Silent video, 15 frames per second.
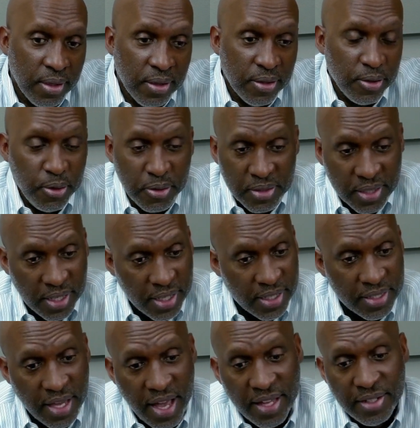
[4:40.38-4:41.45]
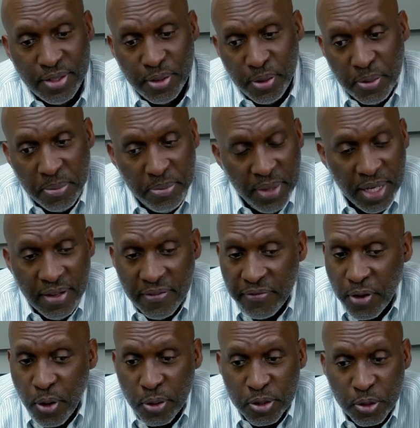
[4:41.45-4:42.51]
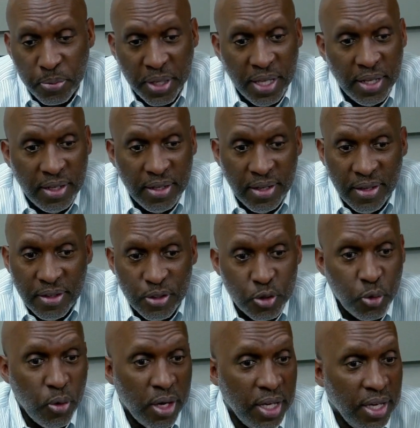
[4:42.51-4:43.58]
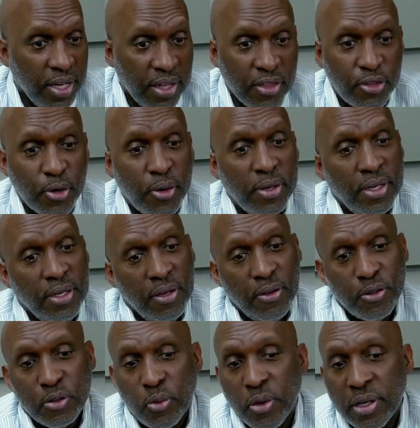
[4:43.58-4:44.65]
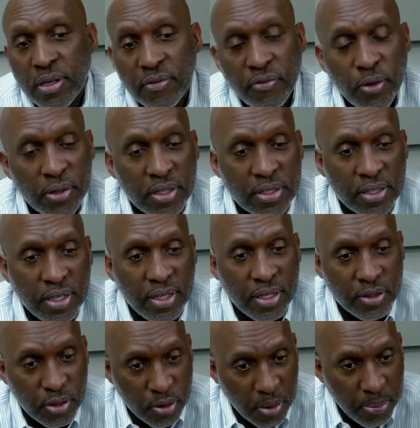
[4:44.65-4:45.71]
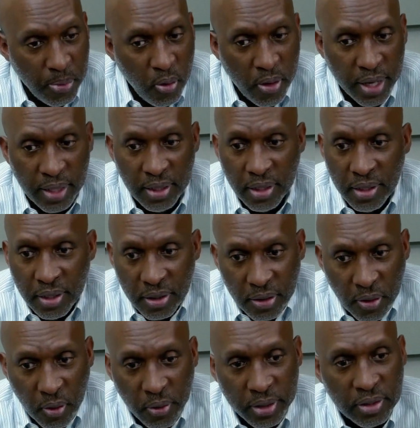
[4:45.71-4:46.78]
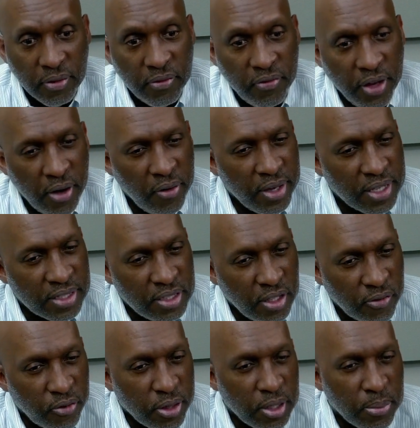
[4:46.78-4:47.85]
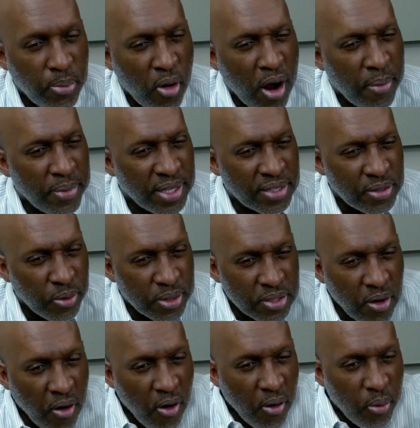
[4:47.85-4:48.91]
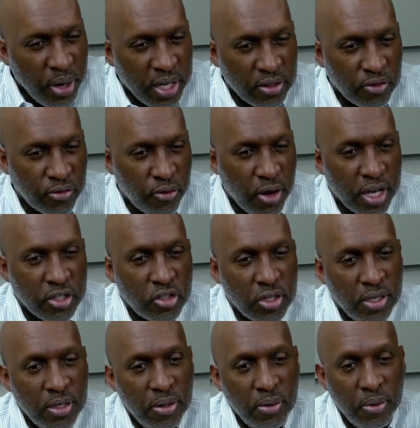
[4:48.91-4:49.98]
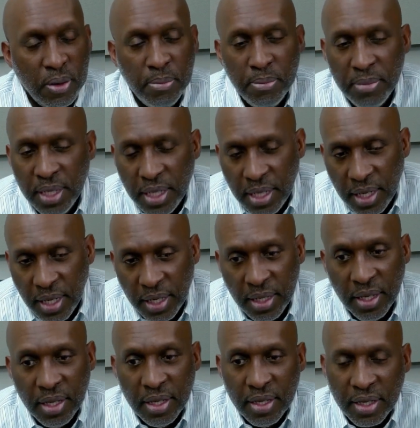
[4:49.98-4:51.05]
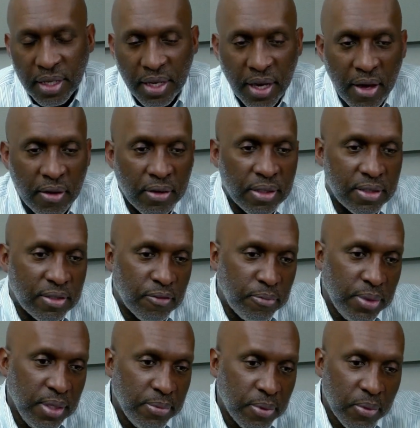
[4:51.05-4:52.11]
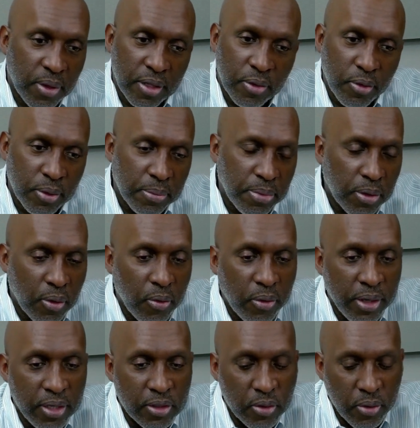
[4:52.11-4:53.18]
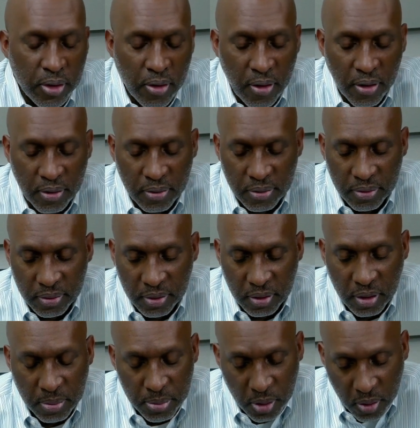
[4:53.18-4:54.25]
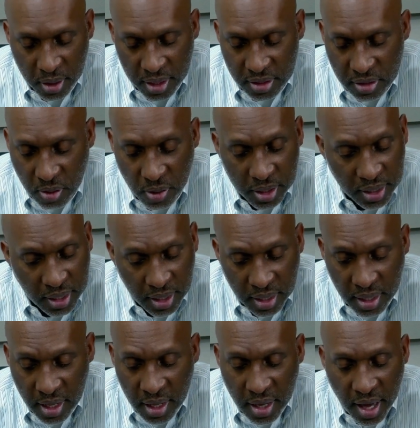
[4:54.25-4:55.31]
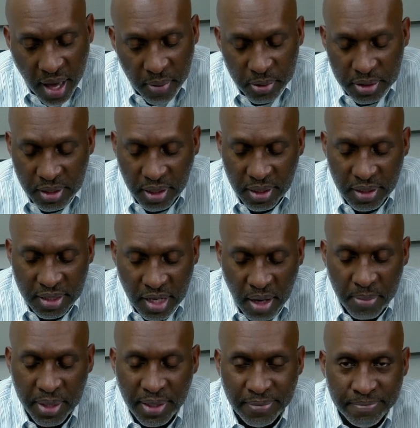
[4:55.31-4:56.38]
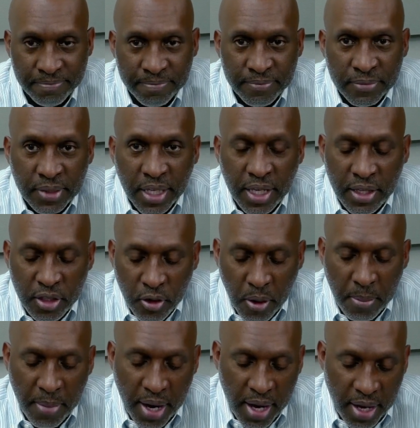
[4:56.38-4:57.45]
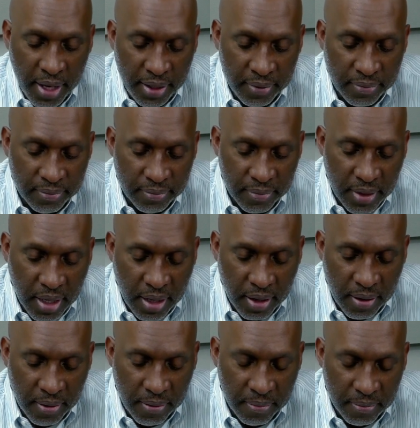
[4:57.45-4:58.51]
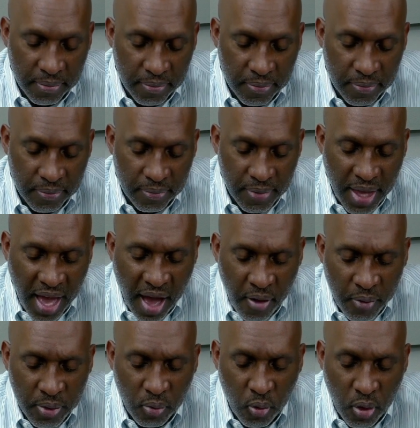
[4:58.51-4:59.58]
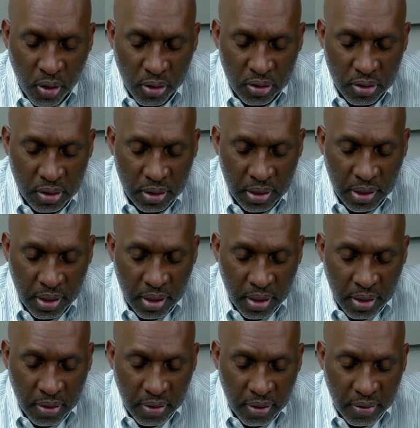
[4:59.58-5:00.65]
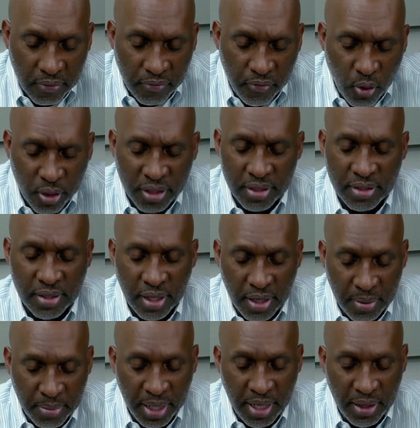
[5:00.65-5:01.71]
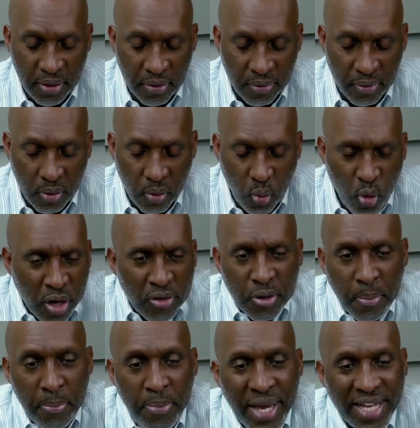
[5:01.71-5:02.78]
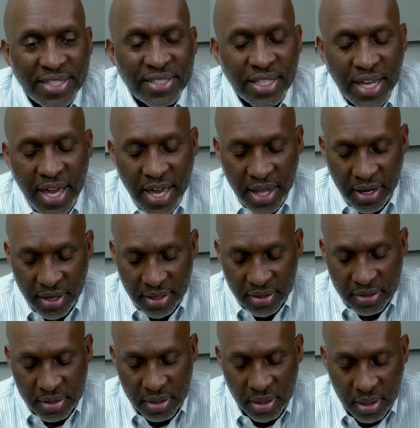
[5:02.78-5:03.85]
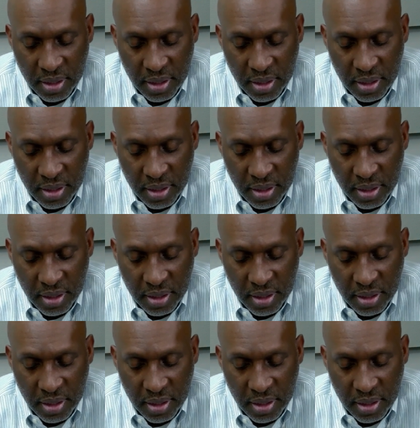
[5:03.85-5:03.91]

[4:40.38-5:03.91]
you see, as I do, many folks spend 20 and 30 years working for the city, and to your point, going to various different departments, so it's always fresh and new and meeting countless of people, whether employees or in our community. And so again, I will tell you, tell me in your mind how it works for the city, meaning what are the best candidates